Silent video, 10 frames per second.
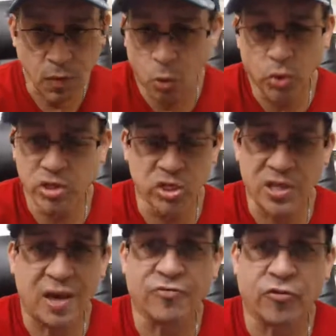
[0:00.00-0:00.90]
We just
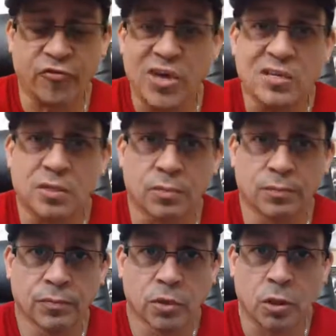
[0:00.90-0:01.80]
have to face
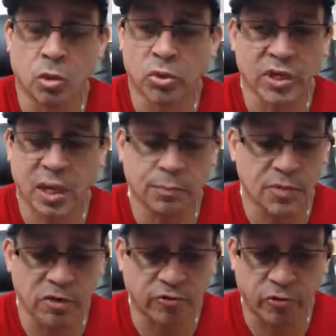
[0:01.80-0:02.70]
them. You know, we can't
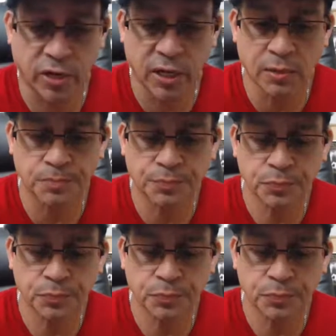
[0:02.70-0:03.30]
be afraid.